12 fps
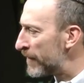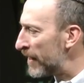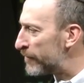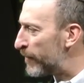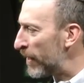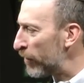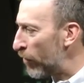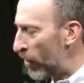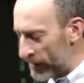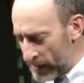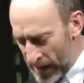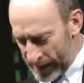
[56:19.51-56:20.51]
It's been a
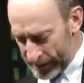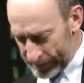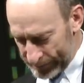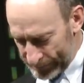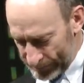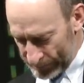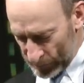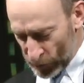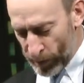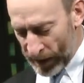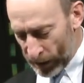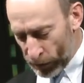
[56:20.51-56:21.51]
long night.
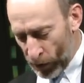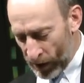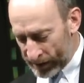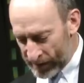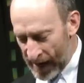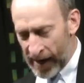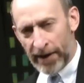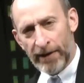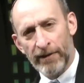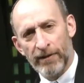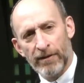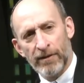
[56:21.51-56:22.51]
It's been a long day.
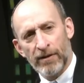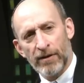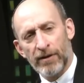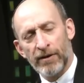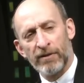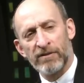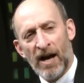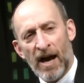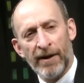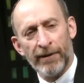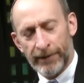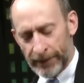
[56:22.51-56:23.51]
You're
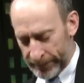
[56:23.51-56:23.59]
tired.